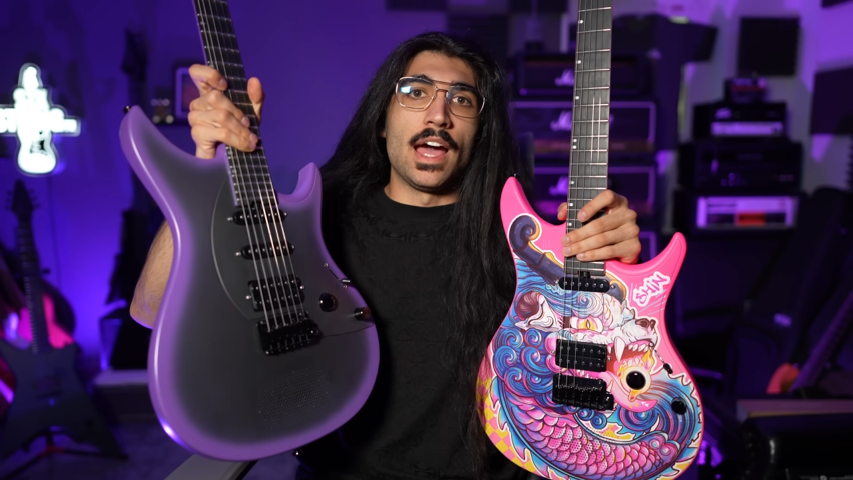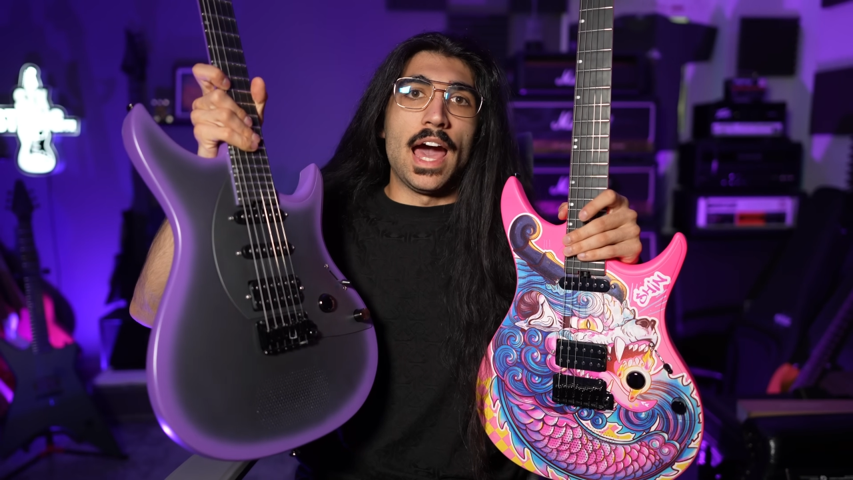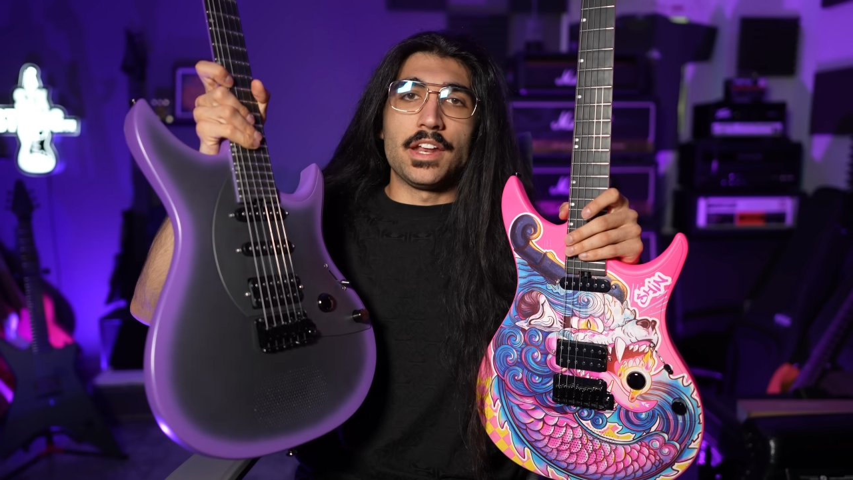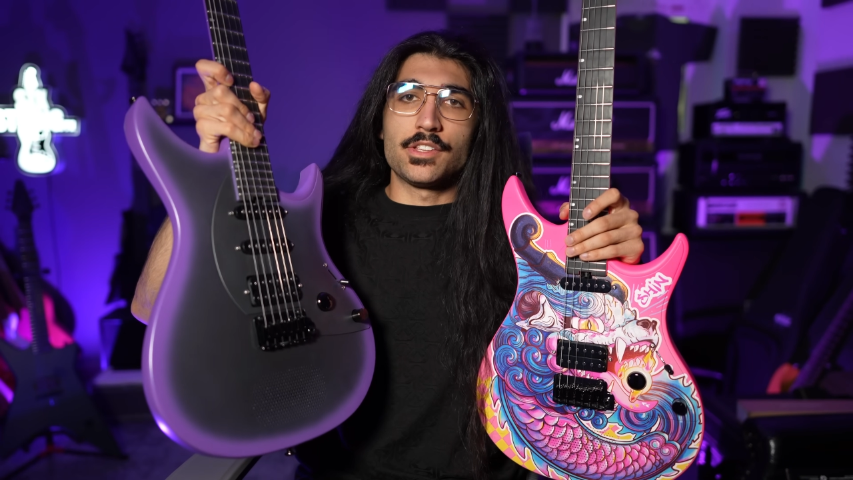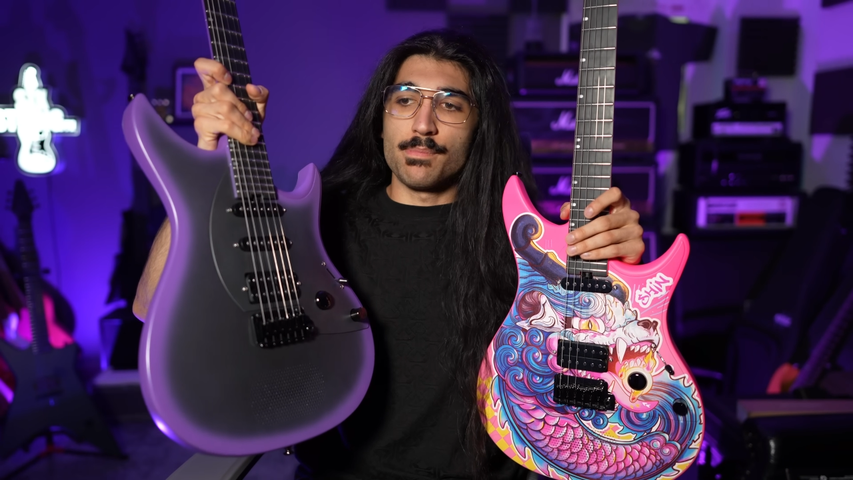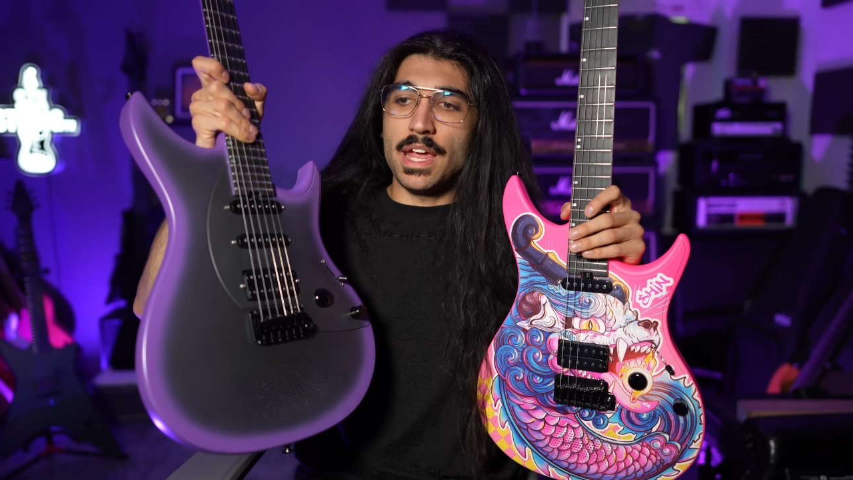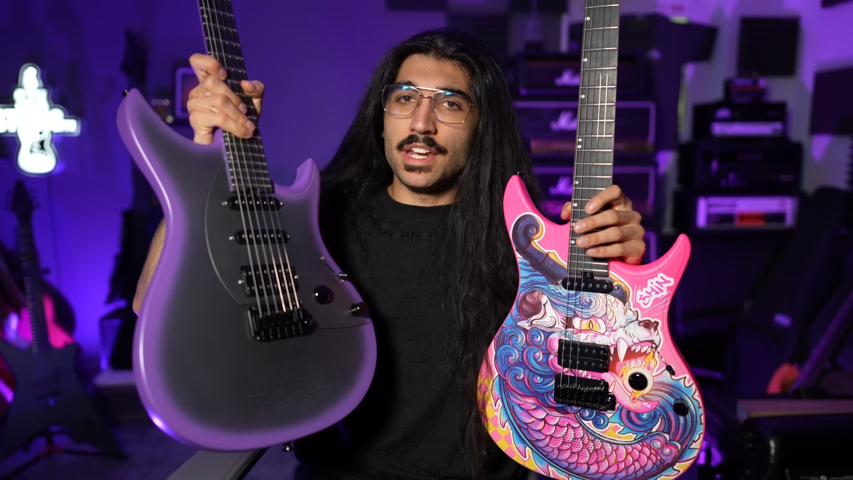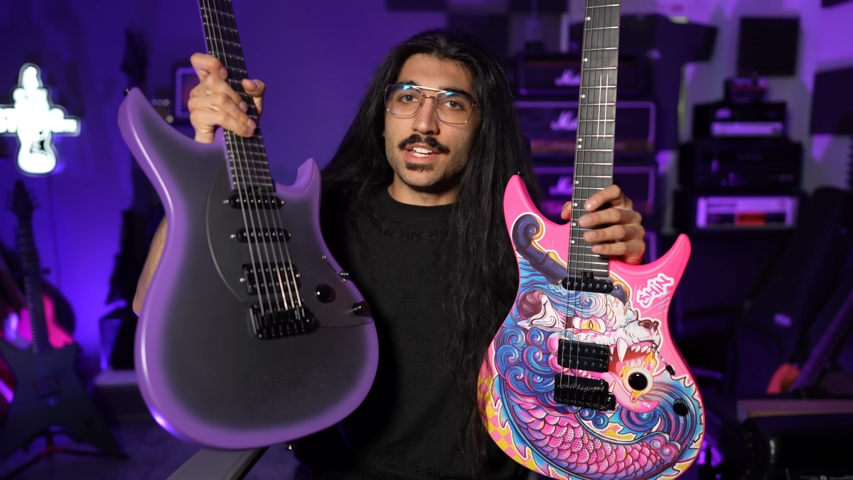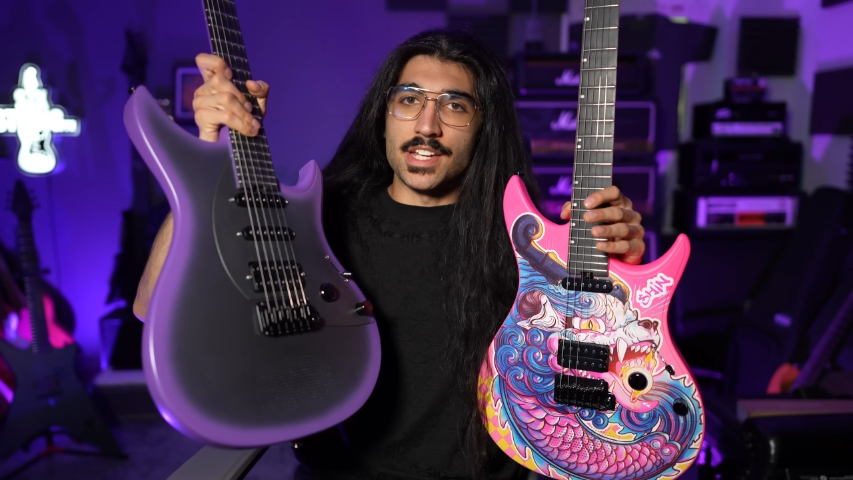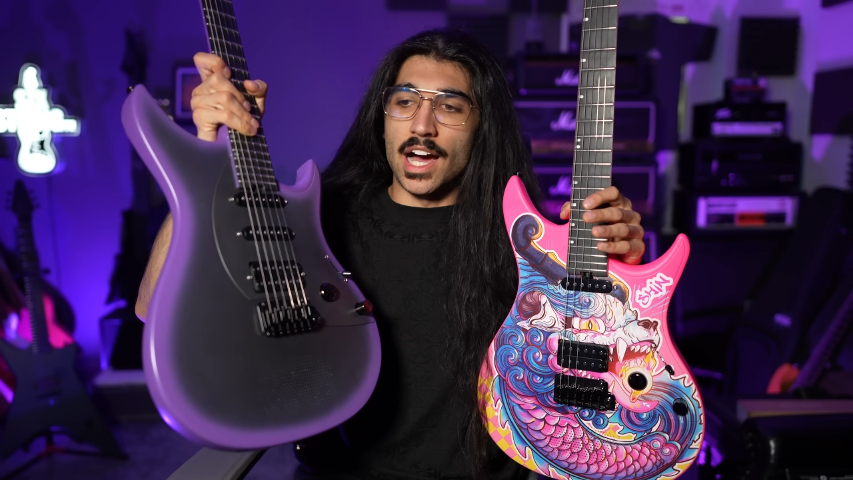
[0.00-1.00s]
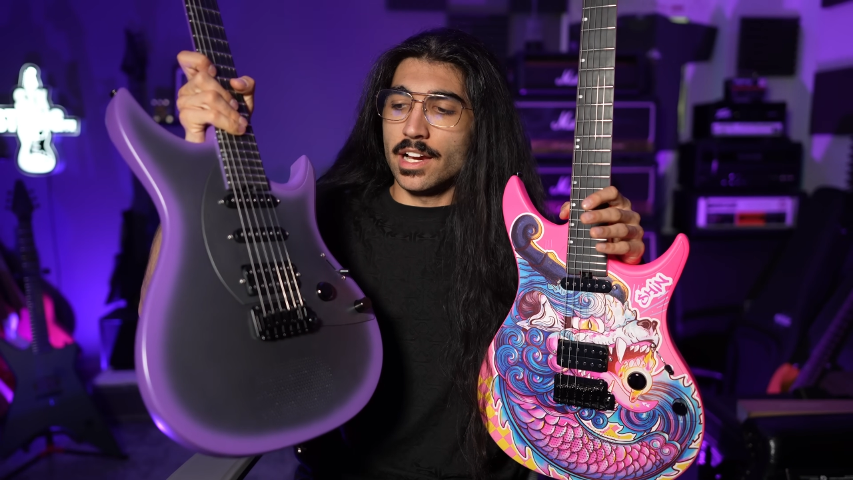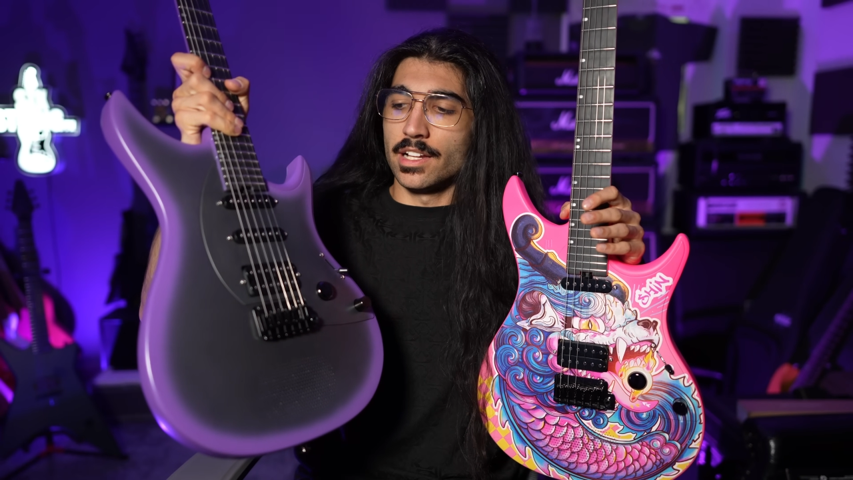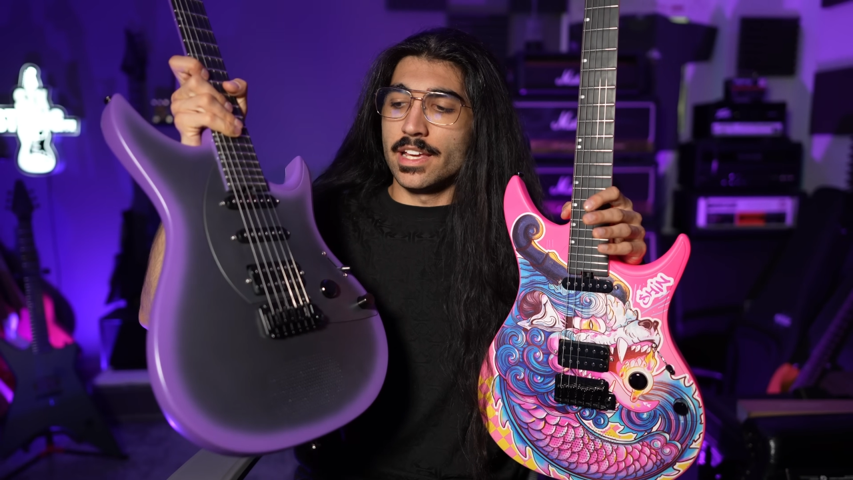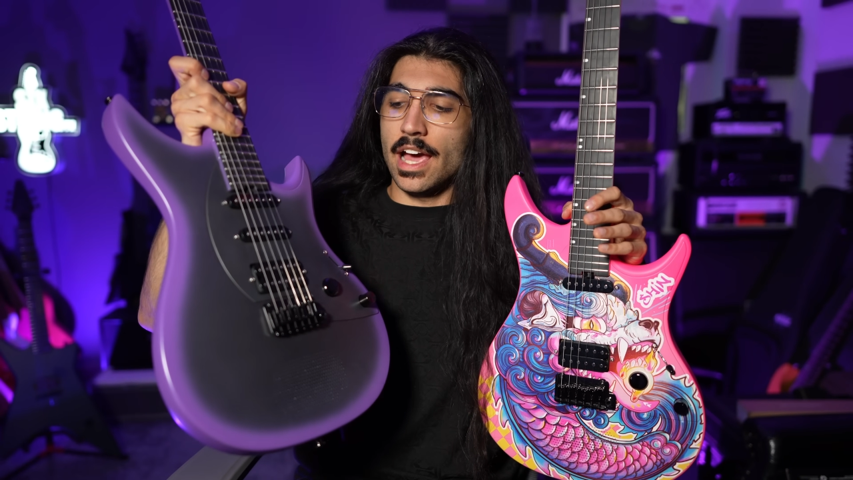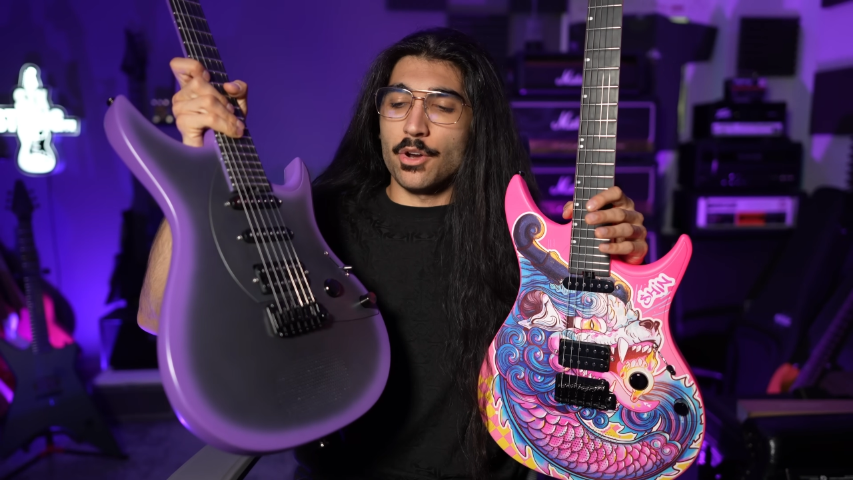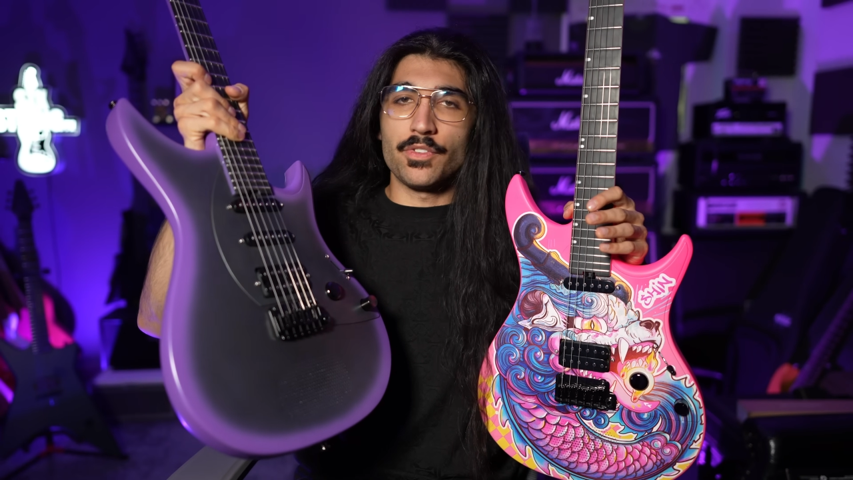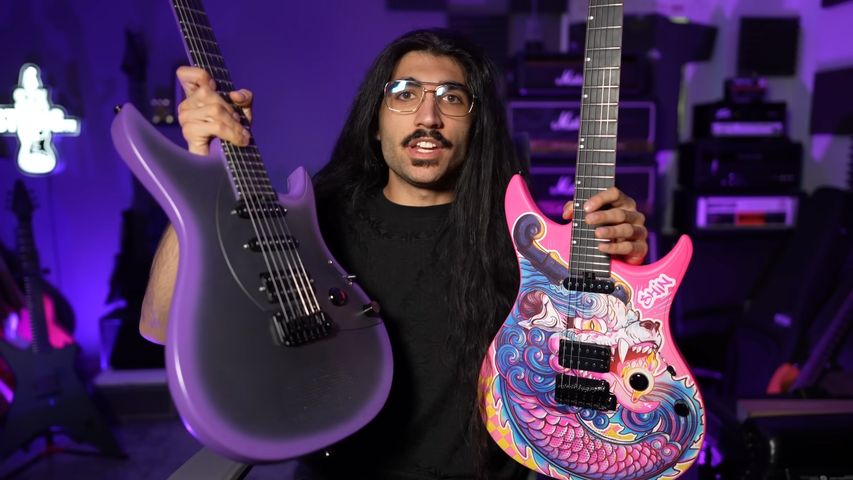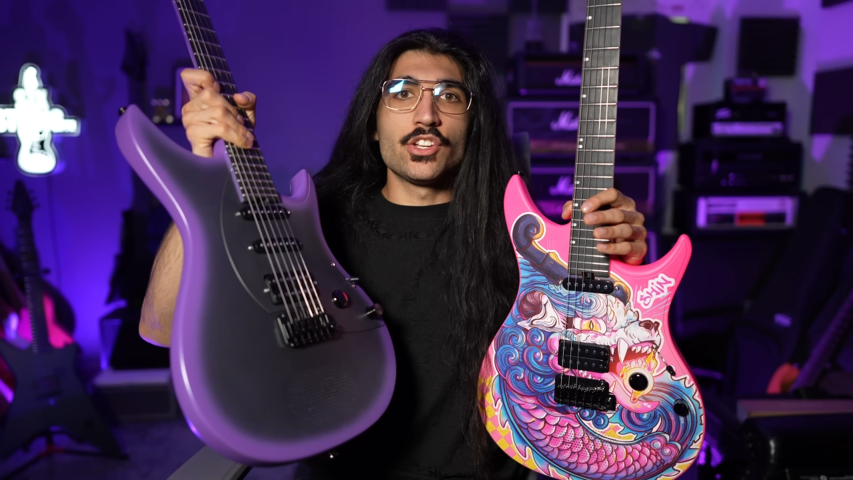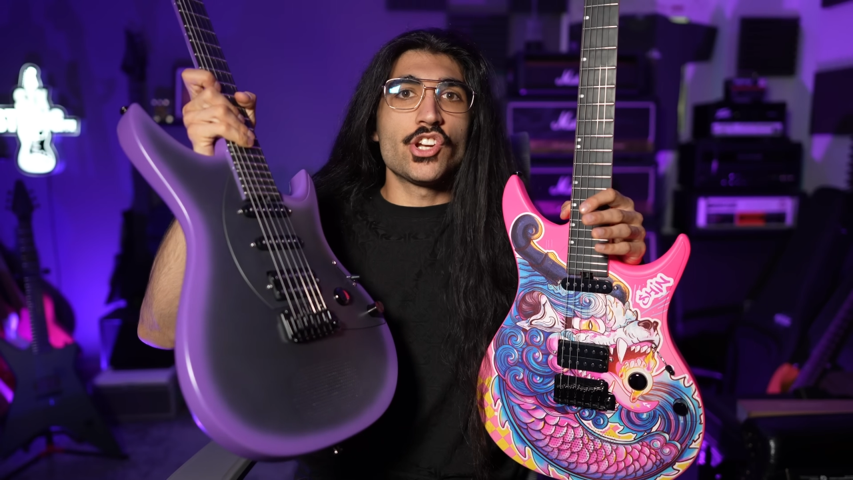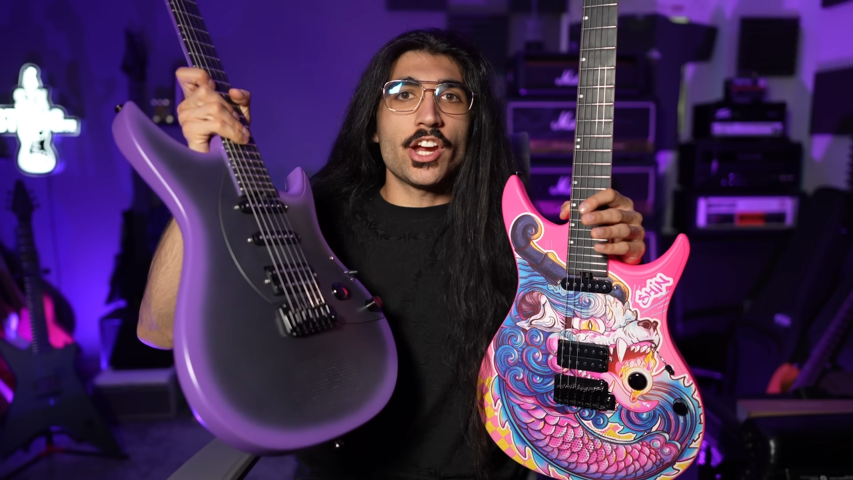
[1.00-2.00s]
and it's made entirely out of an
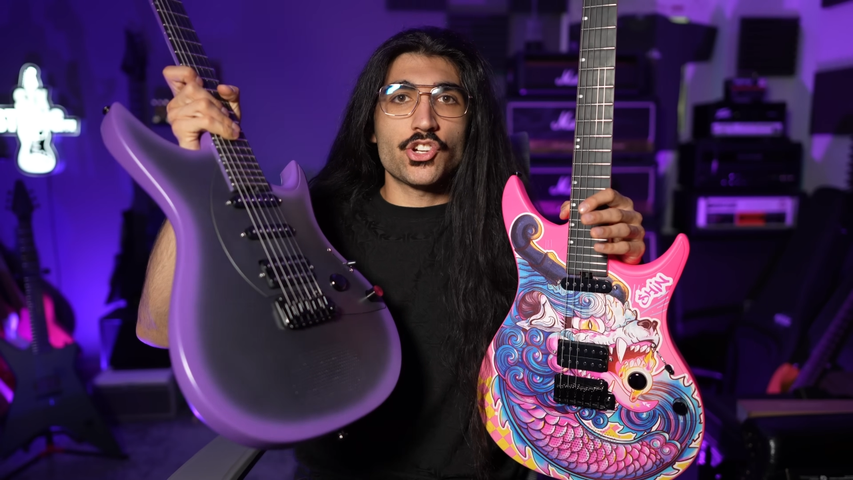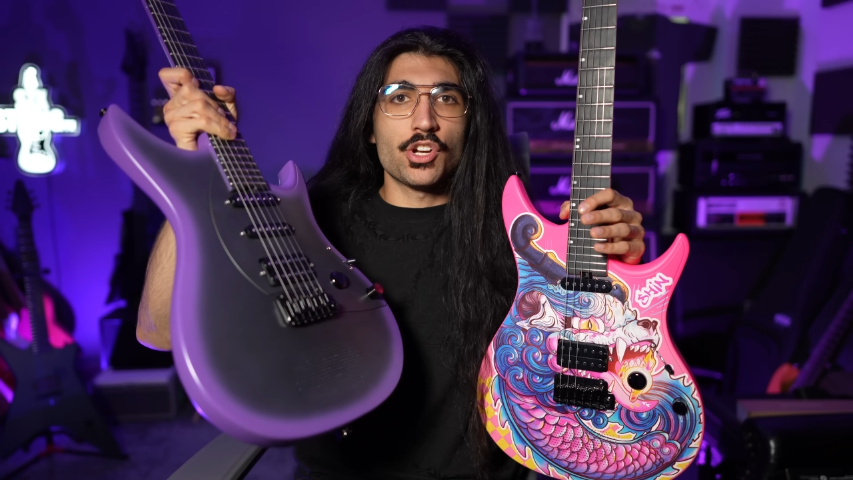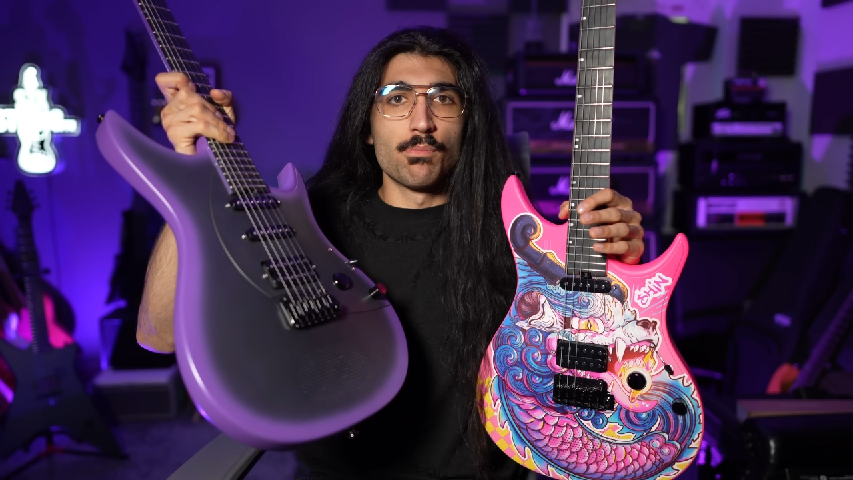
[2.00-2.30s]
injection